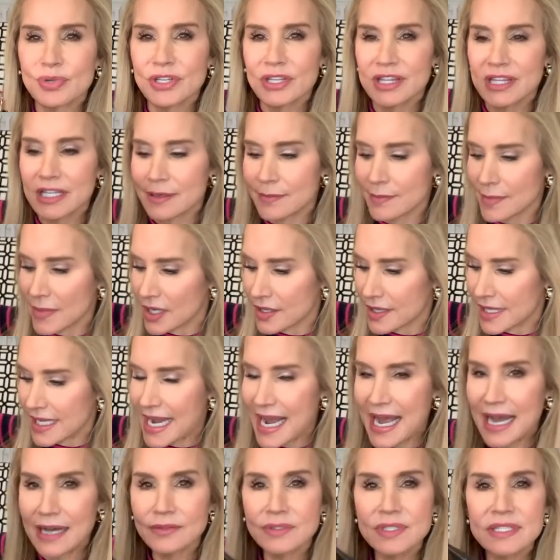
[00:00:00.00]
put them on the
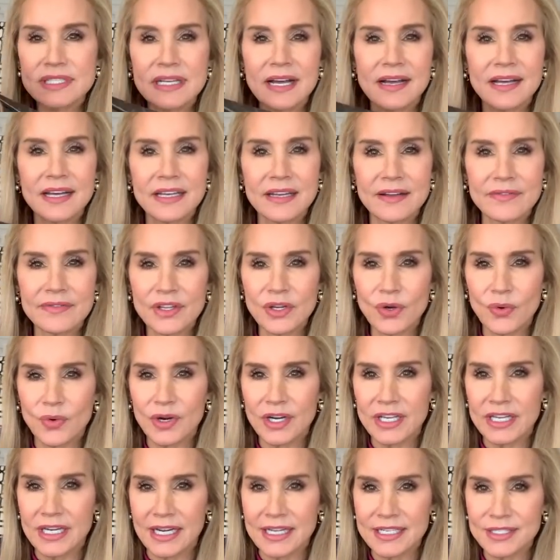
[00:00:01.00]
outside of the
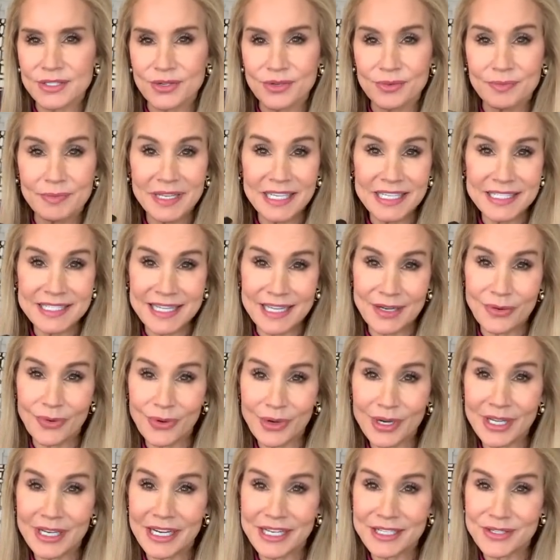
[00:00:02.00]
organizer because the
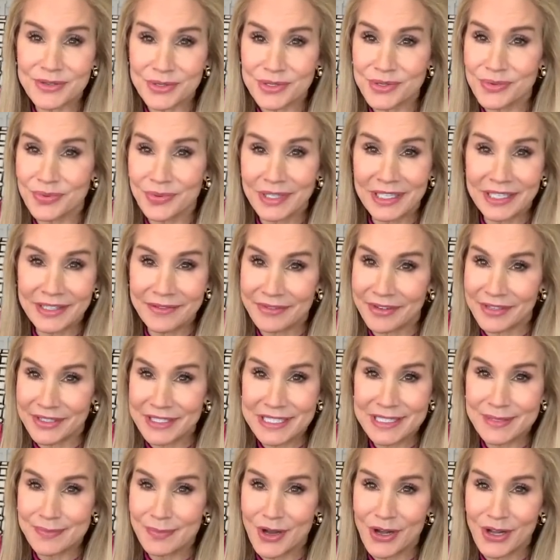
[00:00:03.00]
organizer is really very
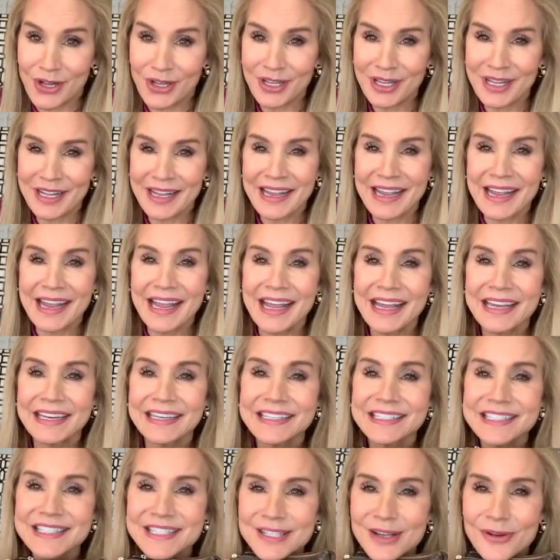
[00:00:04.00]
small, and
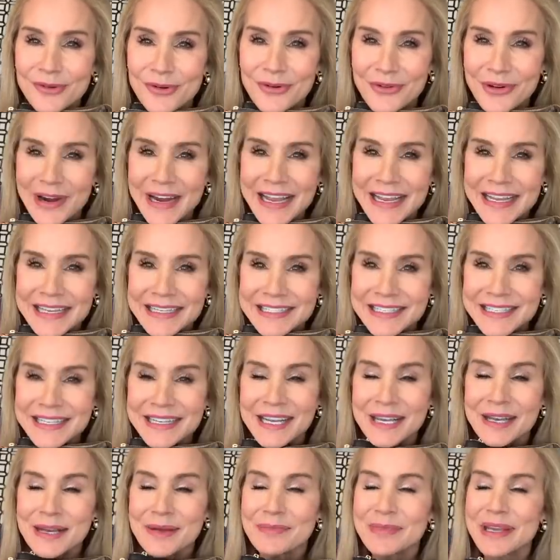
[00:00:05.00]
it is so great
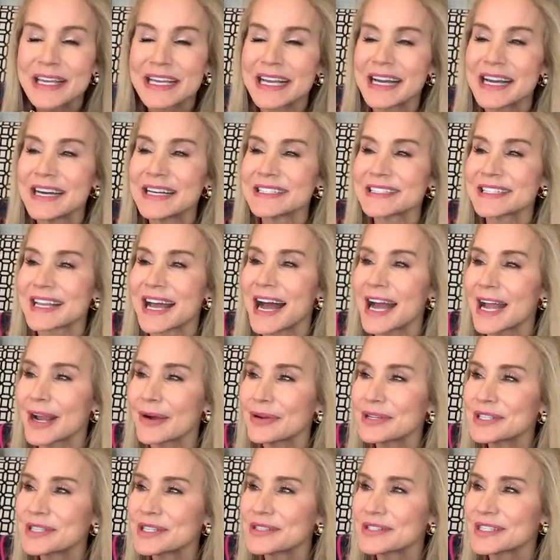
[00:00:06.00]
because I
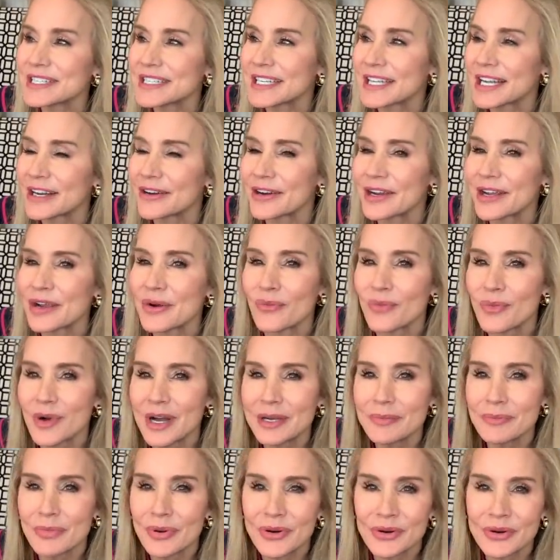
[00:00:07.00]
always used to carry
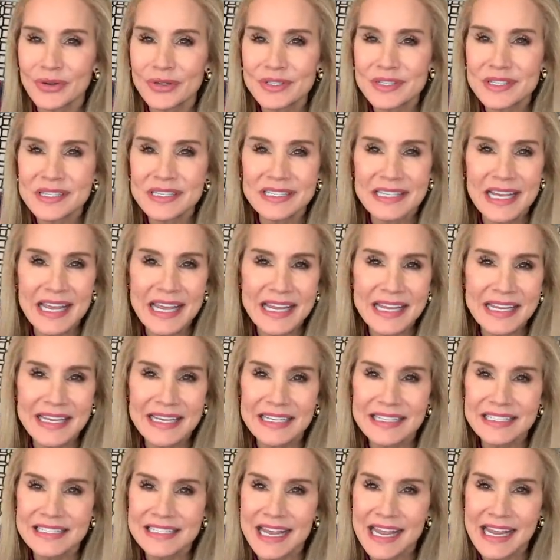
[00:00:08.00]
one purse day
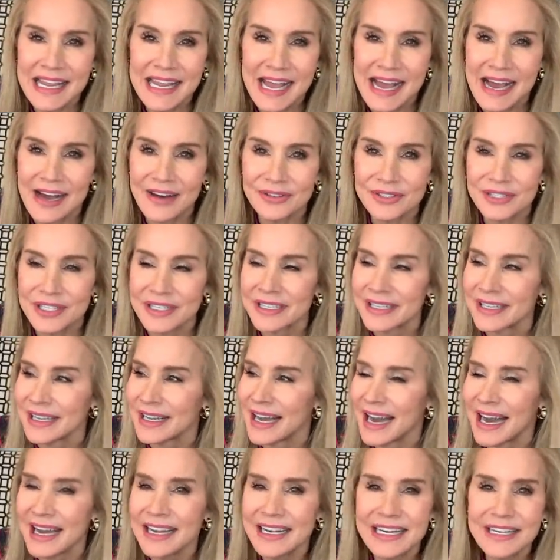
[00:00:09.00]
in, day out.
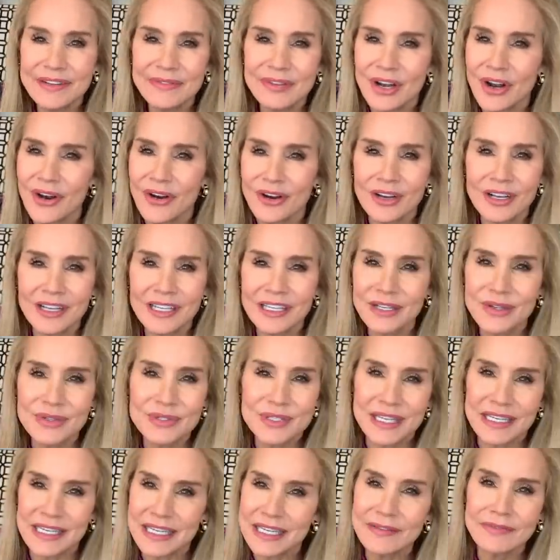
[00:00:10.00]
I didn't even hardly use
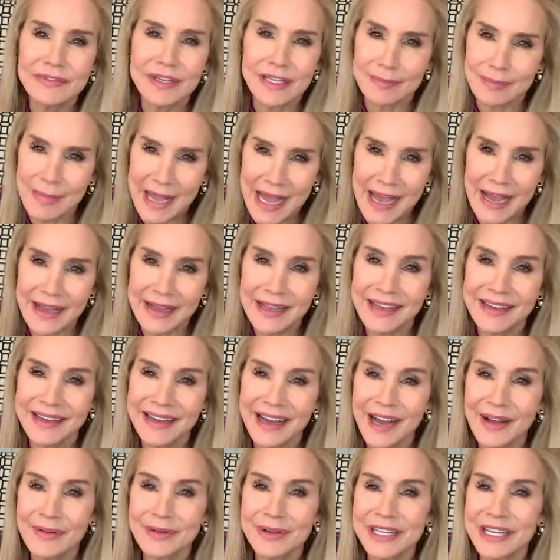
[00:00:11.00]
an evening bag.
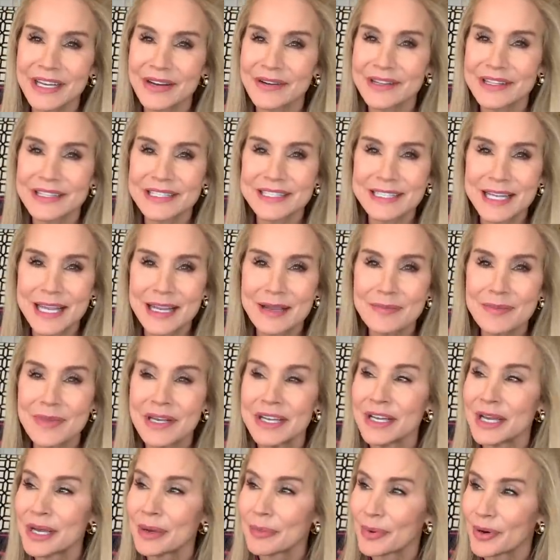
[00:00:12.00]
I would carry the
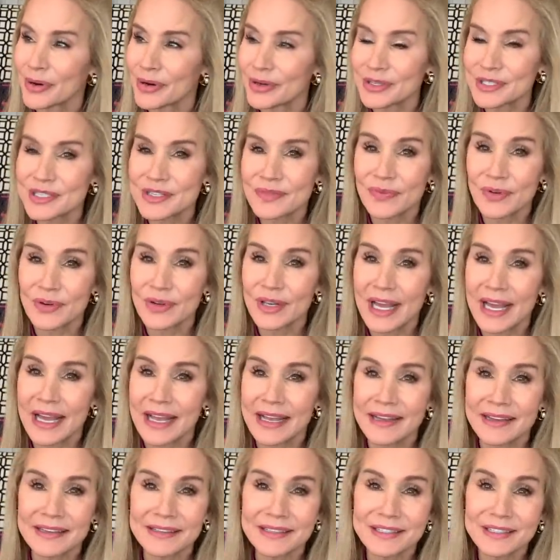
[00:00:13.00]
same purse for
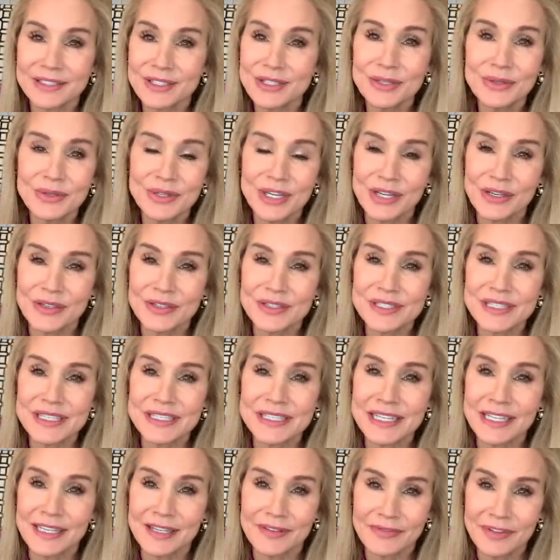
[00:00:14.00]
like two years
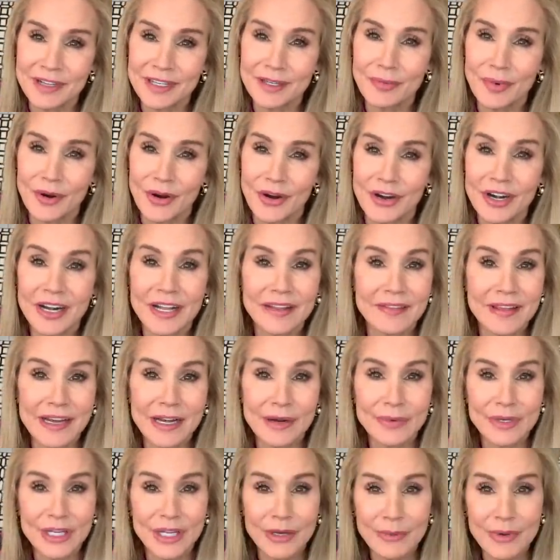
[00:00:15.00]
until it fell apart, and then I
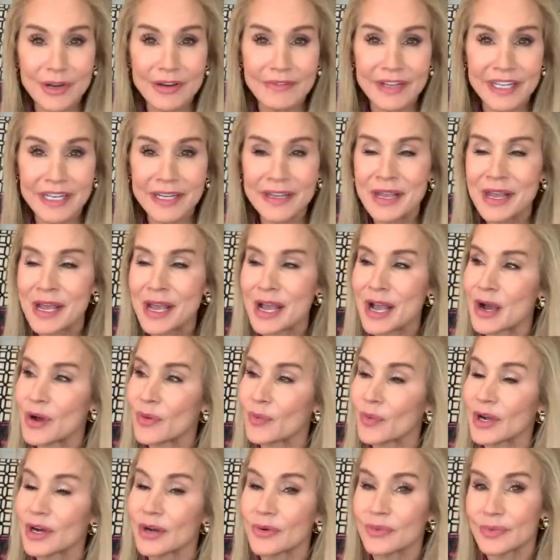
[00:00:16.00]
would get rid of it.
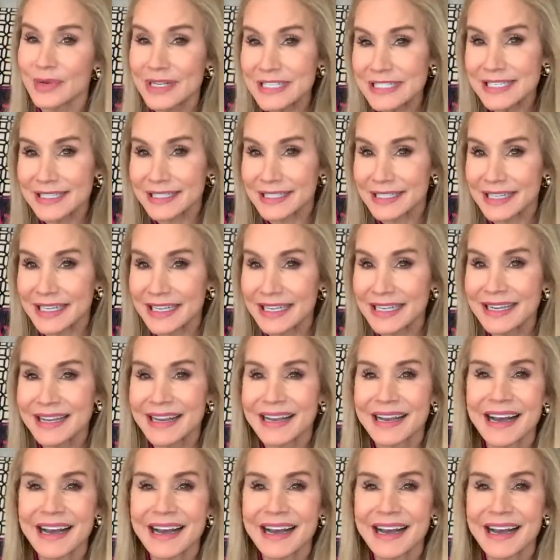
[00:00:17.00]
Well, recently